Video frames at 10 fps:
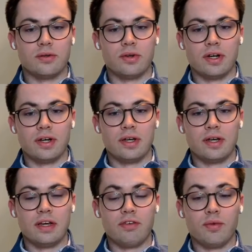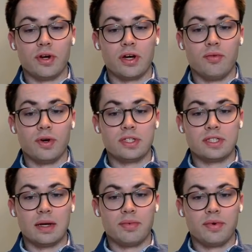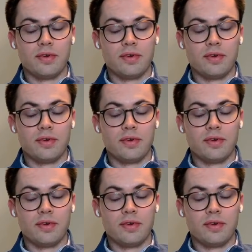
Or if you want to go one step